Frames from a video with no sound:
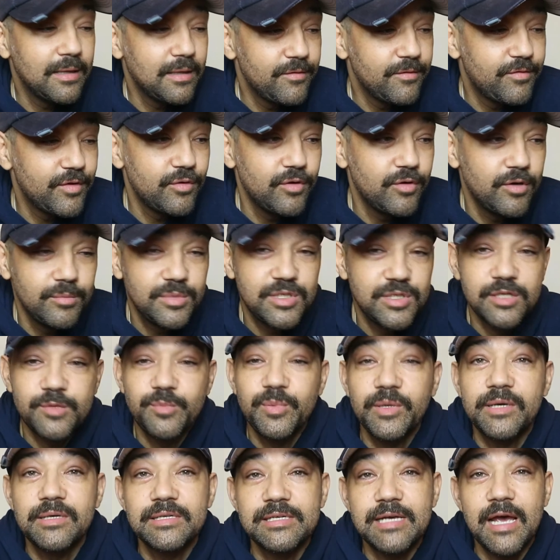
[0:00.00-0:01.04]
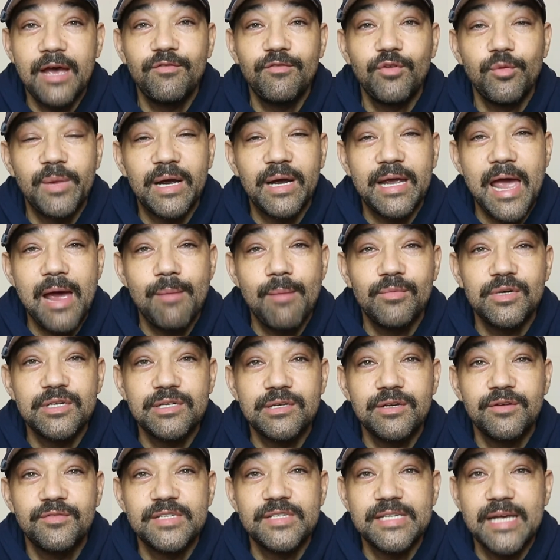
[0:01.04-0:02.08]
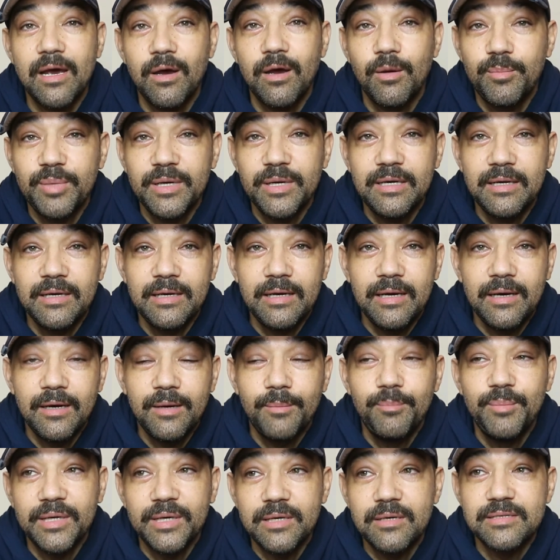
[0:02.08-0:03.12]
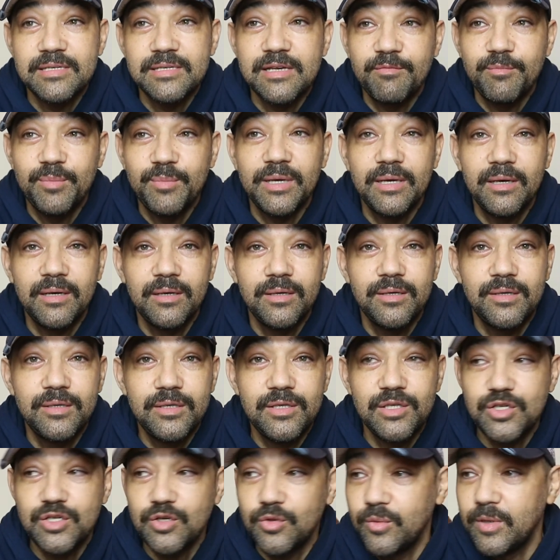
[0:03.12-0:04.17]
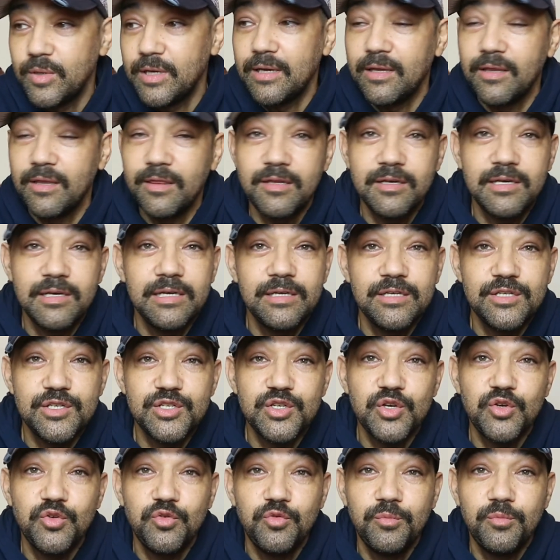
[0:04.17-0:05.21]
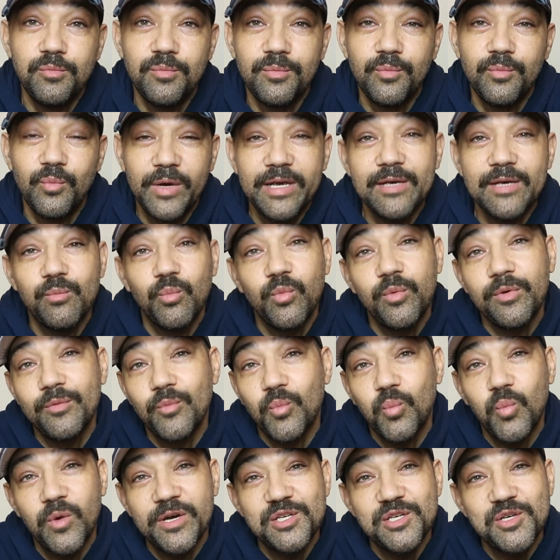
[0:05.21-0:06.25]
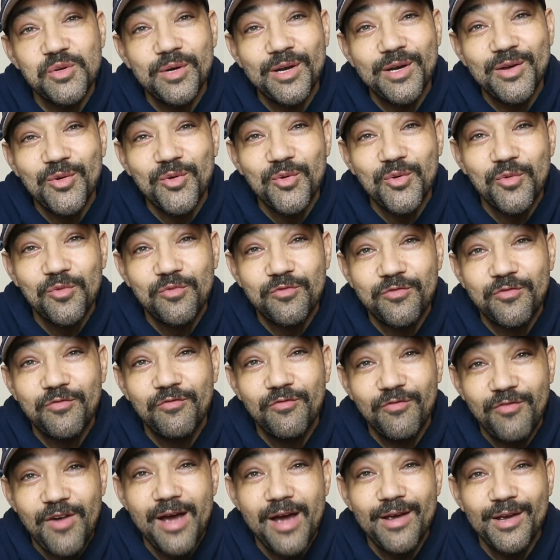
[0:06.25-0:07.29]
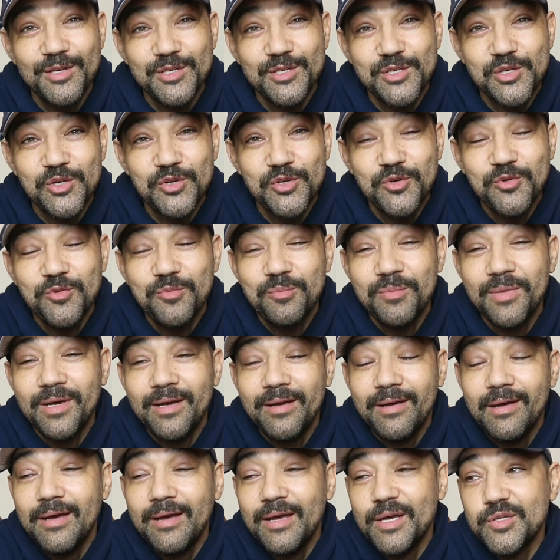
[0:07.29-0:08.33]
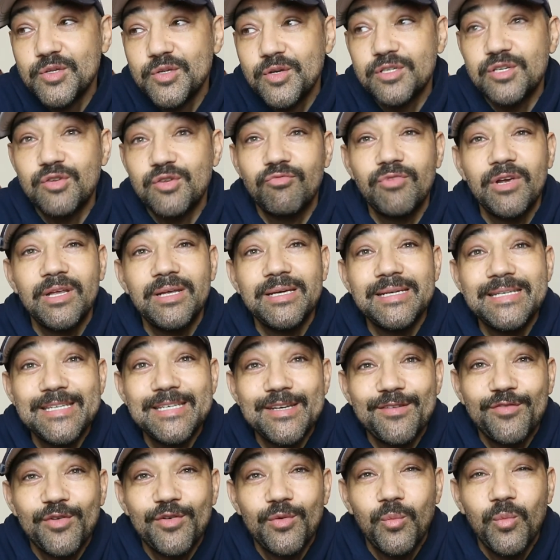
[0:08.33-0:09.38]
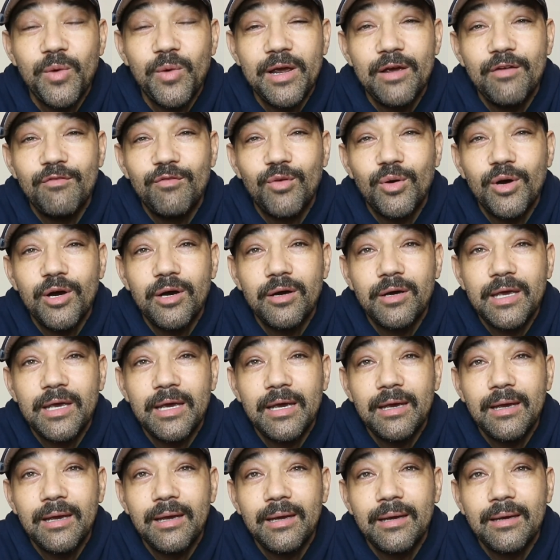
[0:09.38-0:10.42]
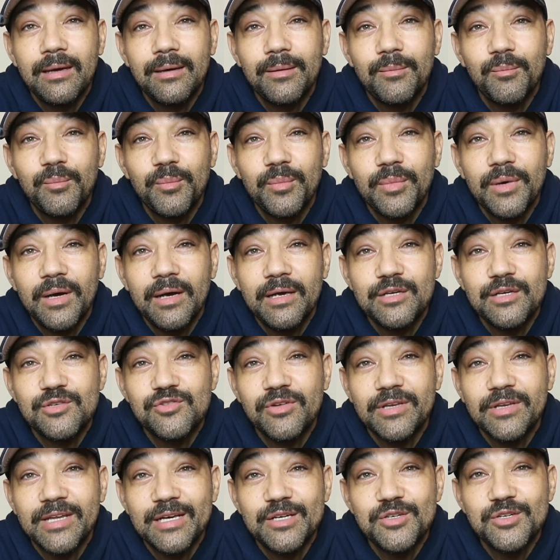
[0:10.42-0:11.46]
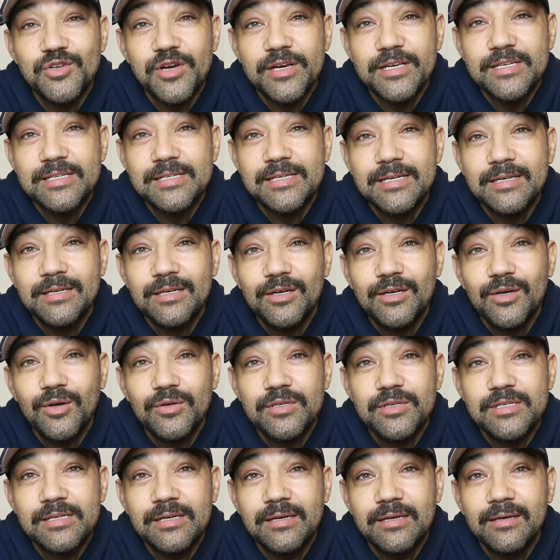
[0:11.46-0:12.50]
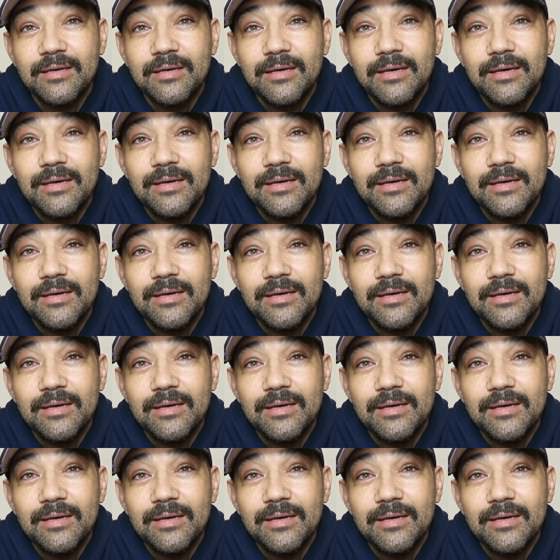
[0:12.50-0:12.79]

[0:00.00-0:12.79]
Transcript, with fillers: living room just because I have all my camera stuff set up in here because I've been doing the Zoom, it, we're doing it all via Zoom. So it's a really different way of working. It's really interesting, you know, to,